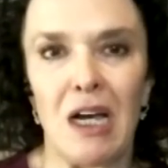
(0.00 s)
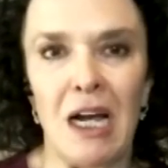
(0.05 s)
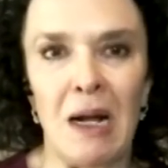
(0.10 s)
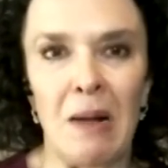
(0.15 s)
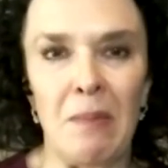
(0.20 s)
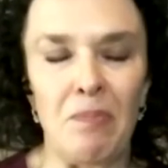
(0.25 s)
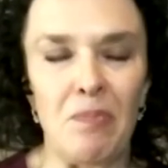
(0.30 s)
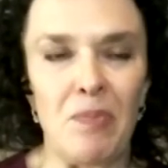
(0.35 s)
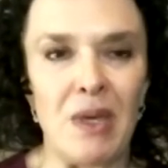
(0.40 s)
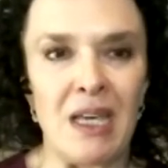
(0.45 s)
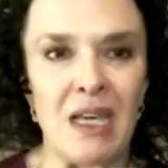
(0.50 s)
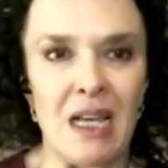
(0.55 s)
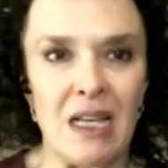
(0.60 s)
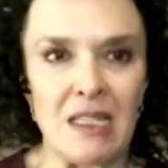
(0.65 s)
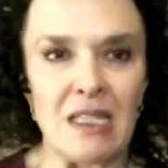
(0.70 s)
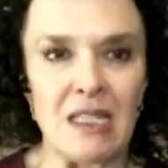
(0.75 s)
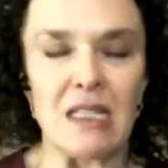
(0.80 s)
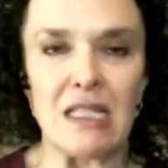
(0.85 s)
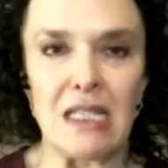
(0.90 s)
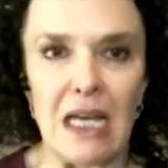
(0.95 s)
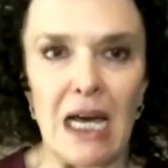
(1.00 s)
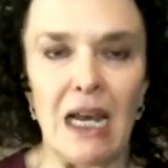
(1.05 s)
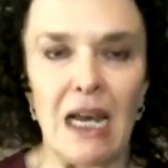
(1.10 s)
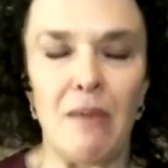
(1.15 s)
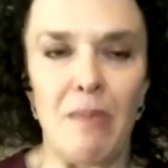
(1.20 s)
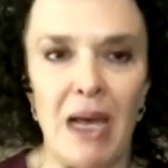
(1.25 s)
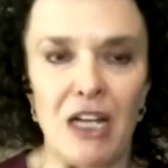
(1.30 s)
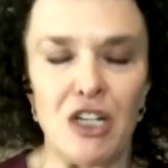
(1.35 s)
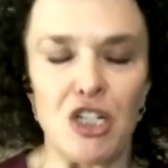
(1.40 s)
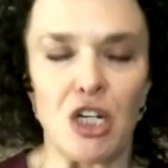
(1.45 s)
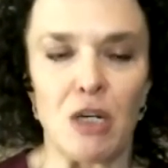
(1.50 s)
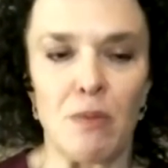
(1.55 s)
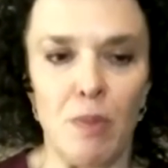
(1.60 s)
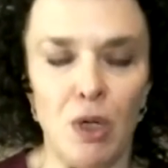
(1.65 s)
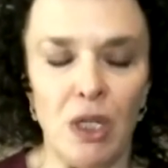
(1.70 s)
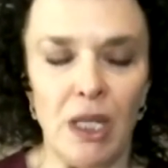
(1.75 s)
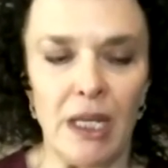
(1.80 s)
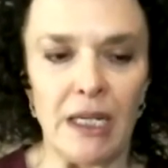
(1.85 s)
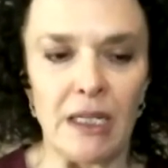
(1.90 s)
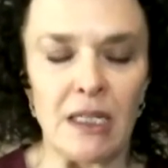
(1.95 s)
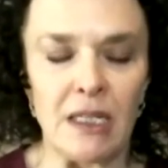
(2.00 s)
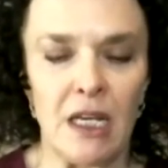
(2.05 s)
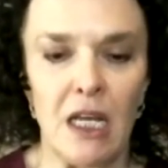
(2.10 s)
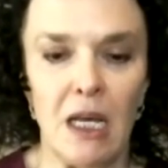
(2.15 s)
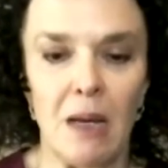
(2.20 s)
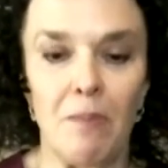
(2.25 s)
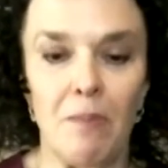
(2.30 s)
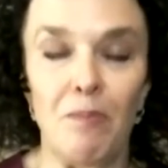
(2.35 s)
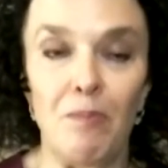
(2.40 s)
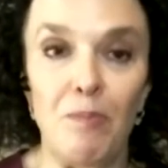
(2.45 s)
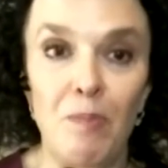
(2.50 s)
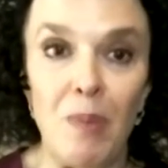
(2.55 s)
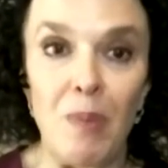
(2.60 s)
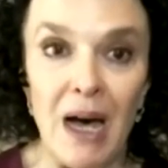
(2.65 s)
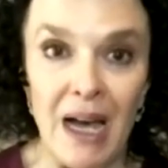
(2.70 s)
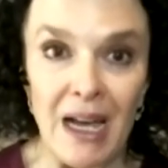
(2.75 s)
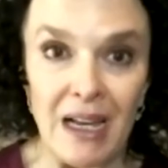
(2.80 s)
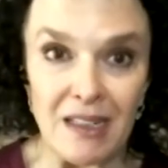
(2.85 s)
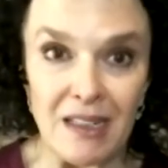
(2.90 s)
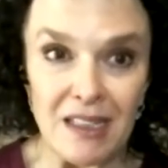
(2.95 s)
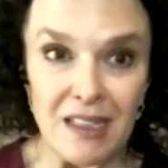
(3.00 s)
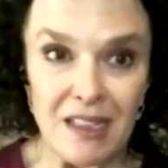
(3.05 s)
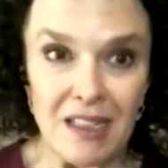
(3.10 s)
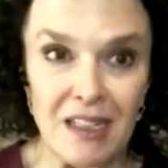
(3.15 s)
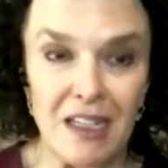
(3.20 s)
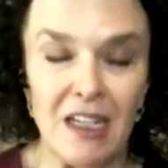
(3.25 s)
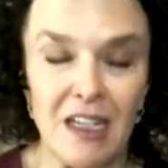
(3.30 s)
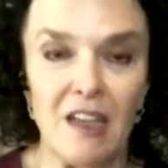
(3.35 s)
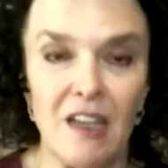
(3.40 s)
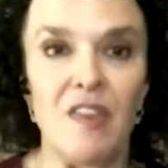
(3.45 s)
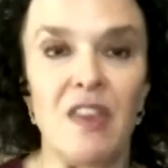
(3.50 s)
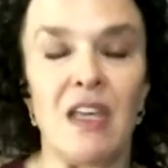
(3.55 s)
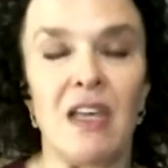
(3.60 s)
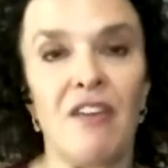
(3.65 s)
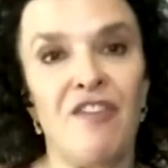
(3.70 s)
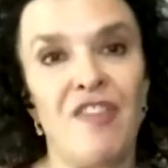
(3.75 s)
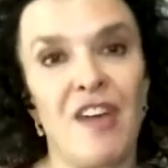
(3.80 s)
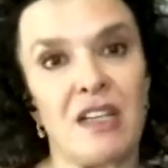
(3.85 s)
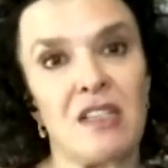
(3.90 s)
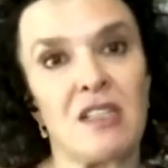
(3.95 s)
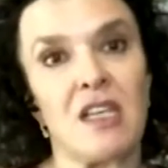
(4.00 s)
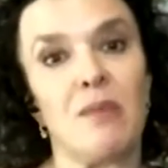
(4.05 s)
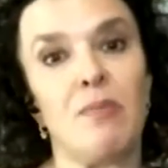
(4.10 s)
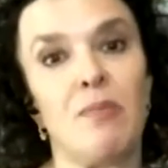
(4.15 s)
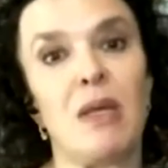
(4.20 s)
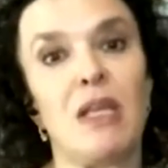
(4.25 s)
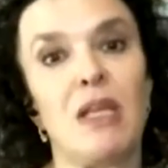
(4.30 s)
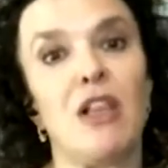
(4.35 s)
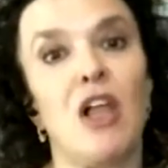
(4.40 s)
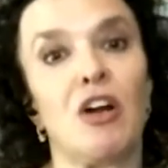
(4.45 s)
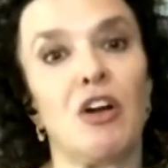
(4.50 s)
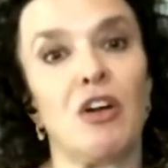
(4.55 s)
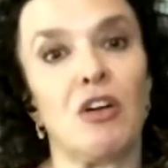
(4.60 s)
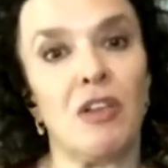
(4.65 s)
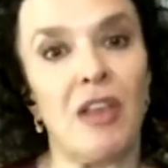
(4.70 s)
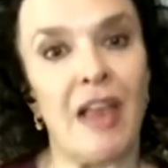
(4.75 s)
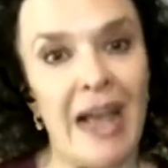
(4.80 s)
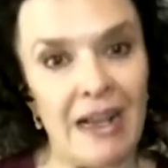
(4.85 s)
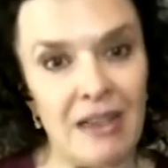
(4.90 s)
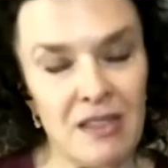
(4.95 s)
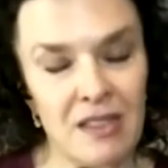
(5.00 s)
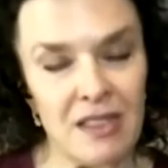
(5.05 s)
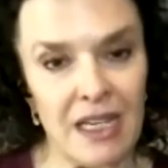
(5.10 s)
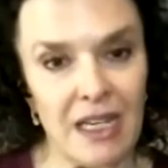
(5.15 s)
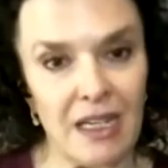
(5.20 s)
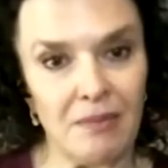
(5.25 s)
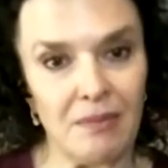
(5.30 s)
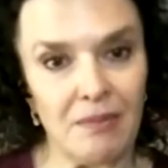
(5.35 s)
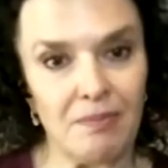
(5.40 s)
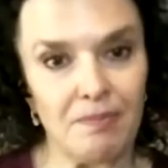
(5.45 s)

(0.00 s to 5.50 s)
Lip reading: because it's not a magic bullet, but the effects can be longer lasting.